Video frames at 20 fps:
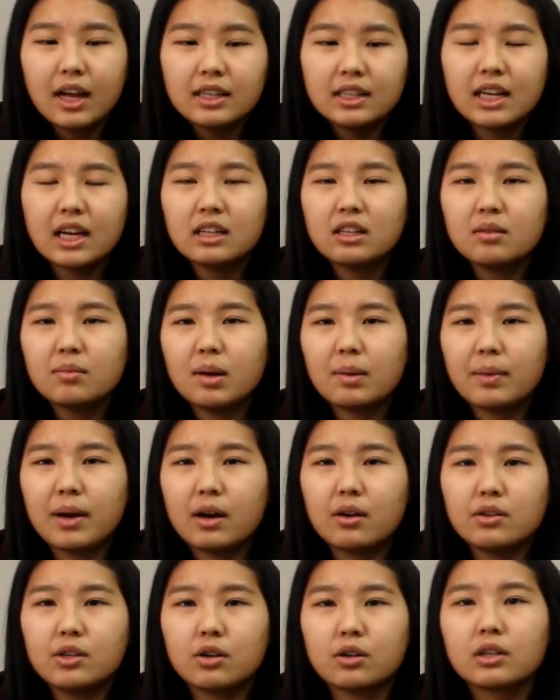Tell them
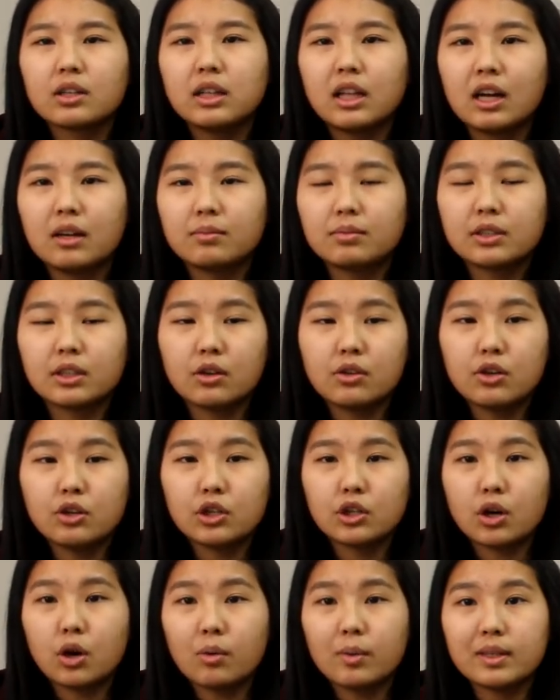about your club. So you
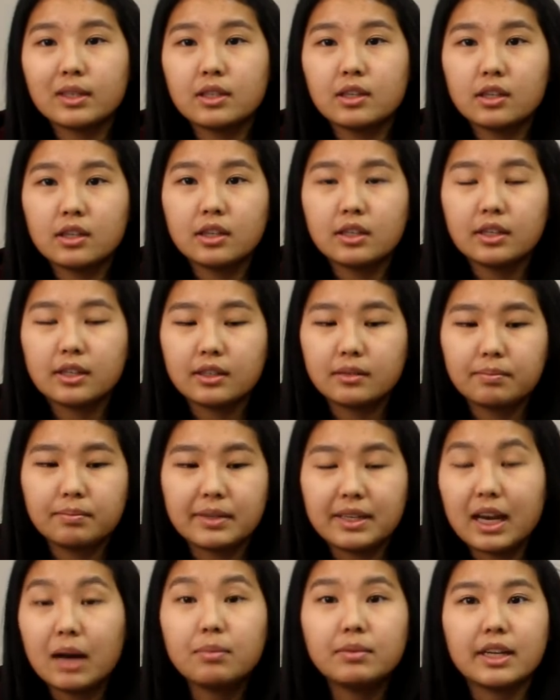should always
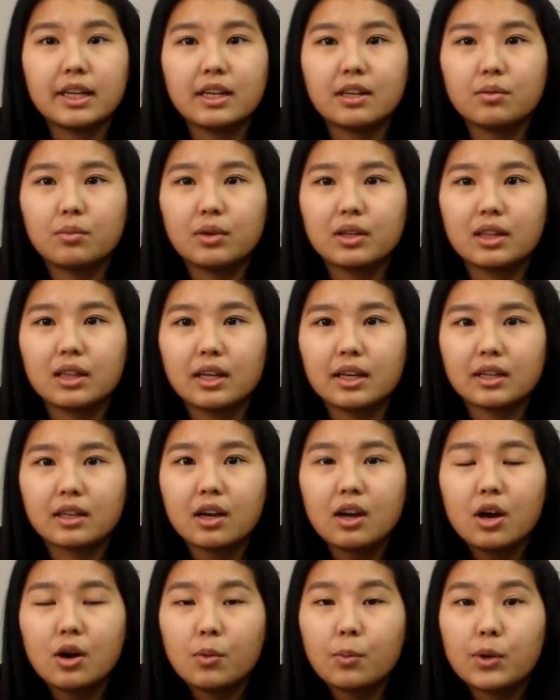be updated with
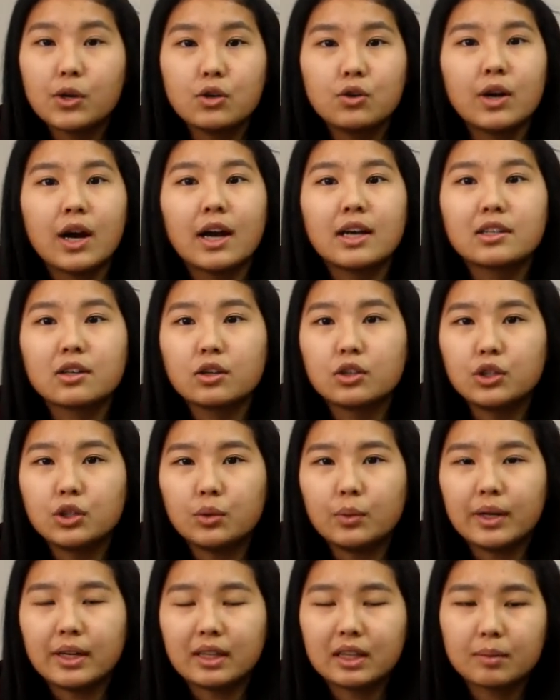what you guys are
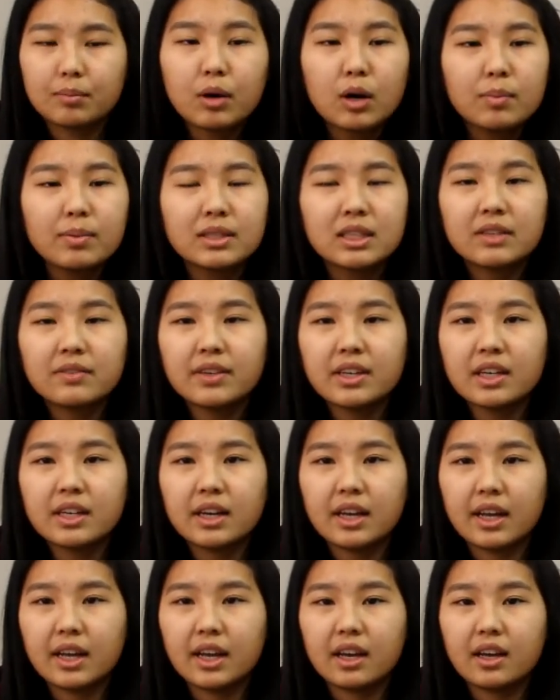doing, the purpose of
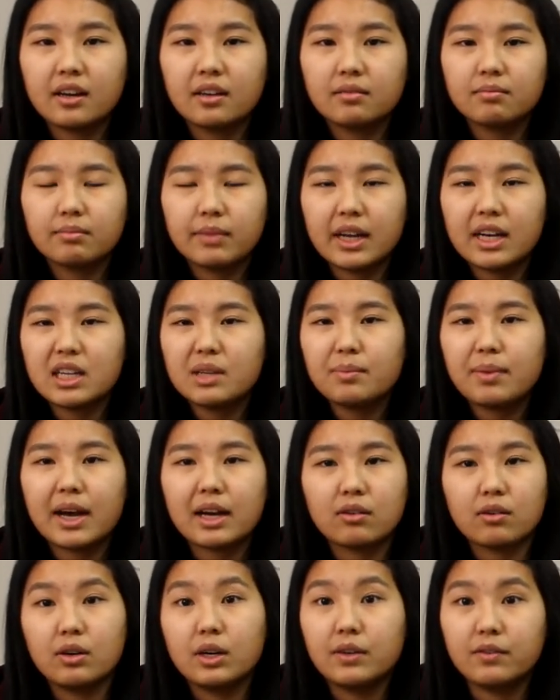it, and any
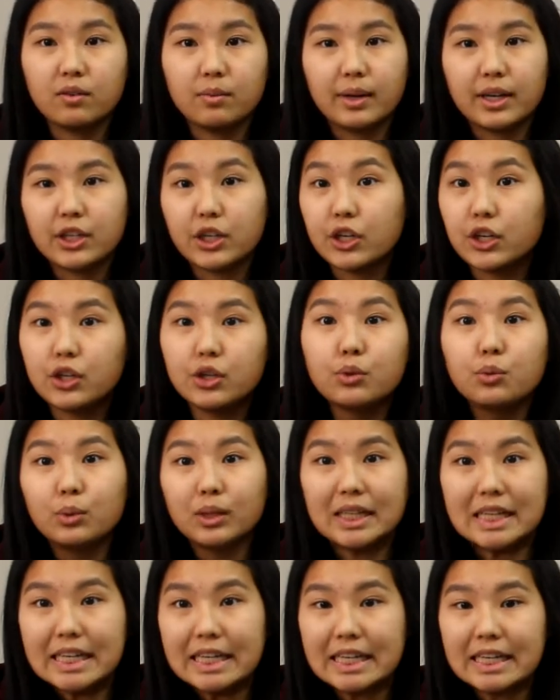background information you
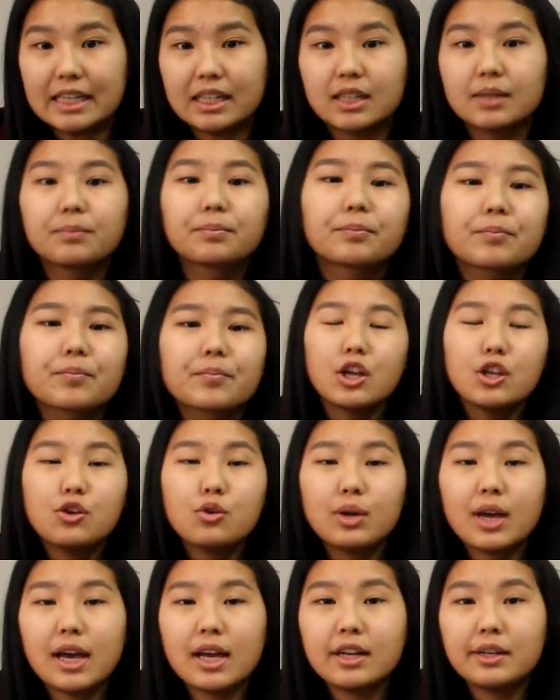really need. You
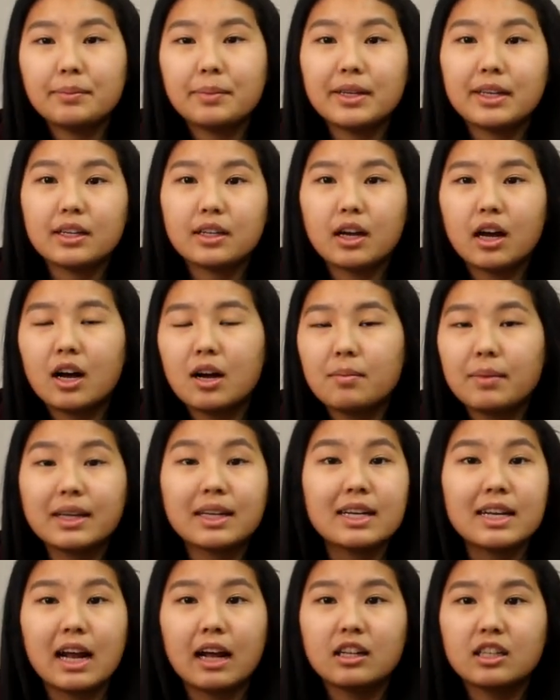can make
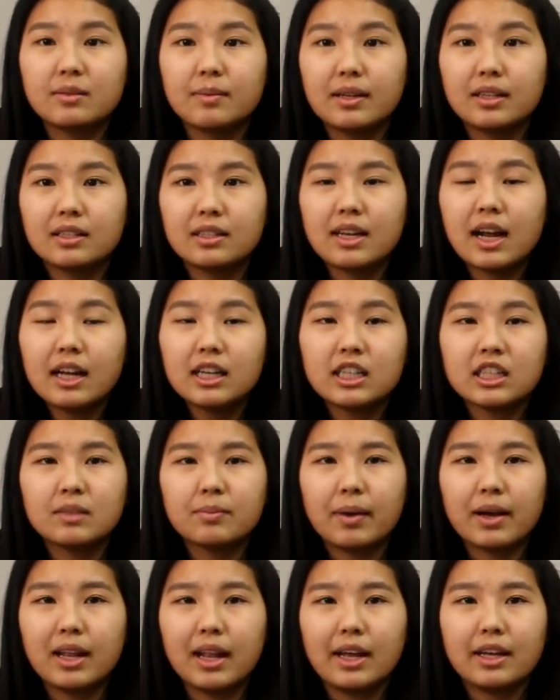announcements not just
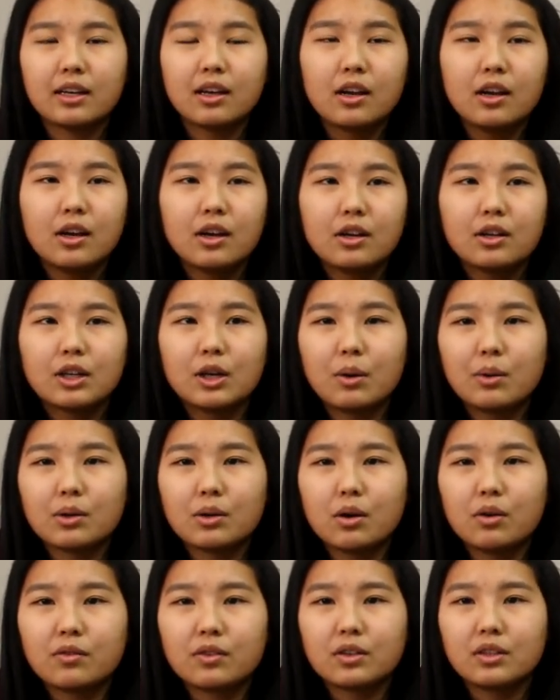by going
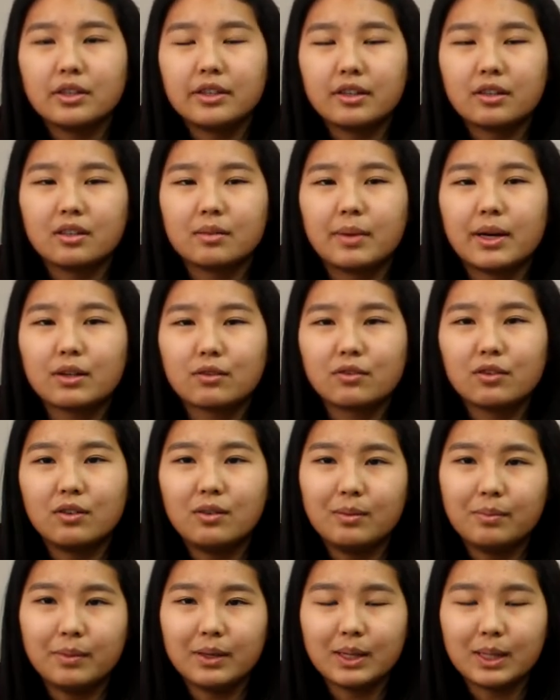over the microphone
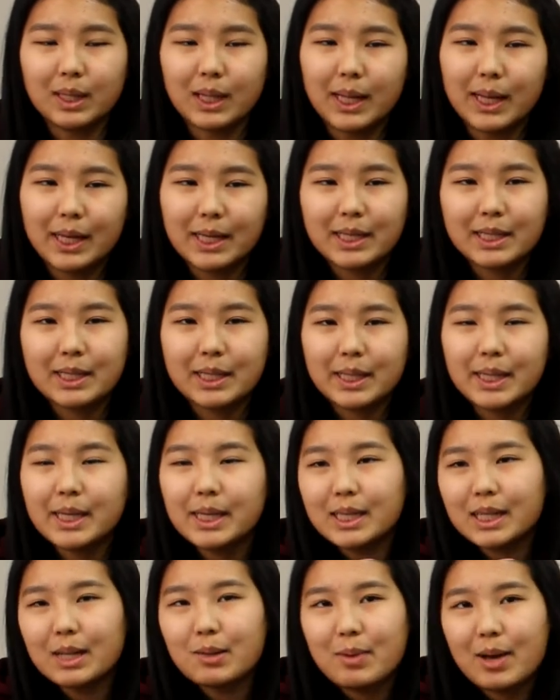and being like, Key
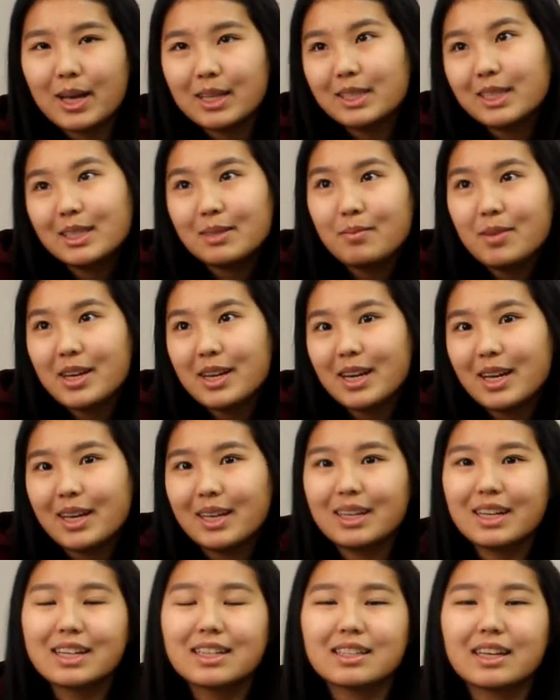Club has this
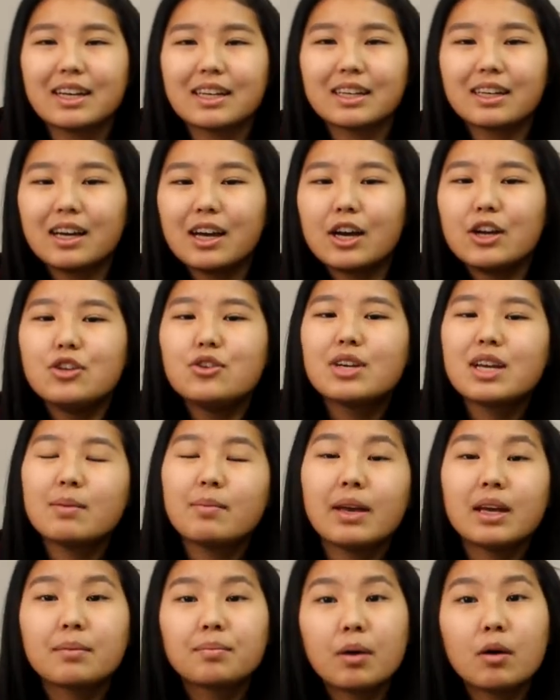meeting. It's you can
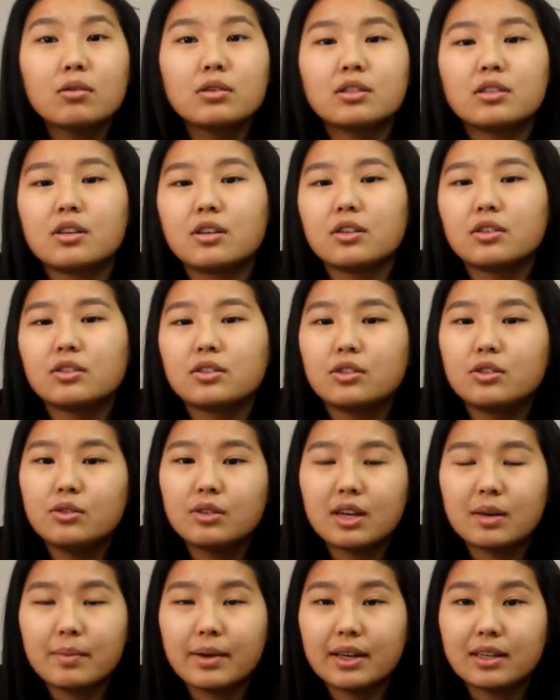make posters, you
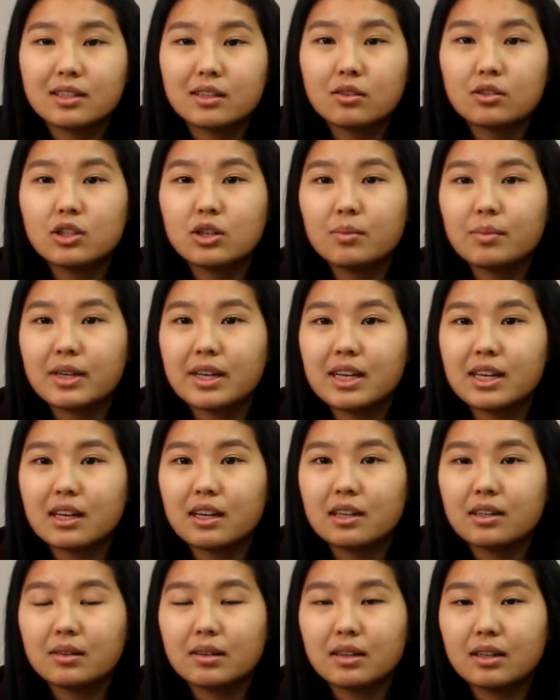can make social
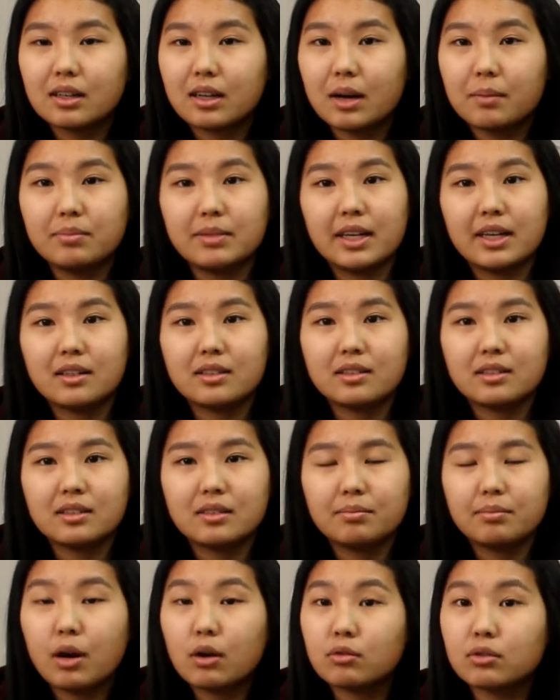media
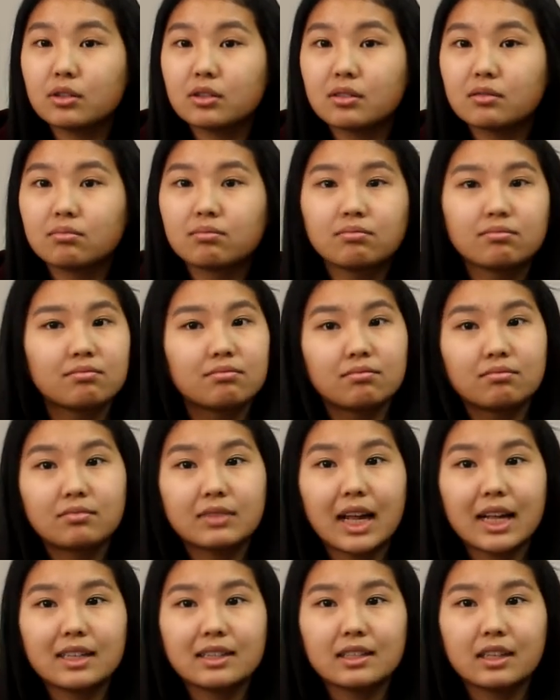updates, posts,
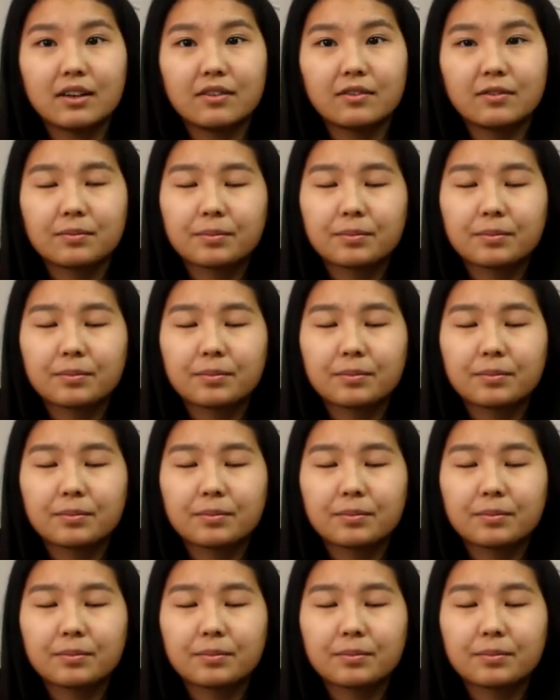that stuff.